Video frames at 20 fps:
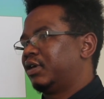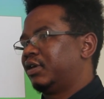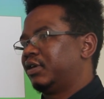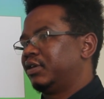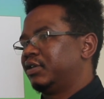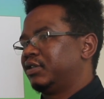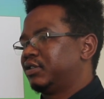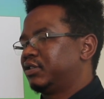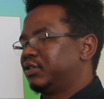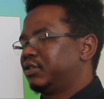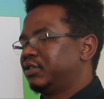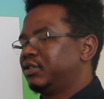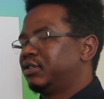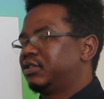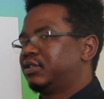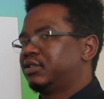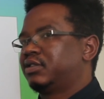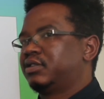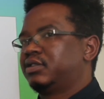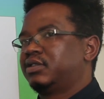
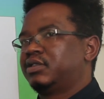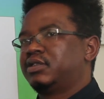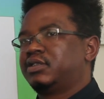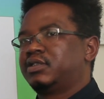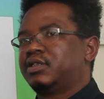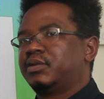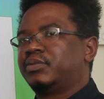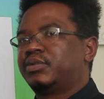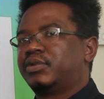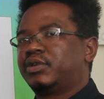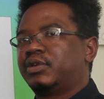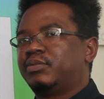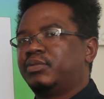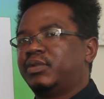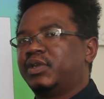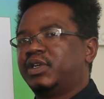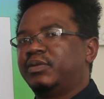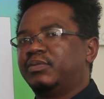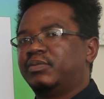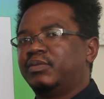It's a
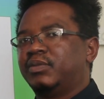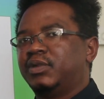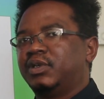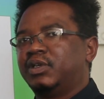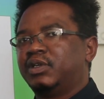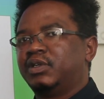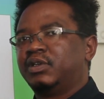problem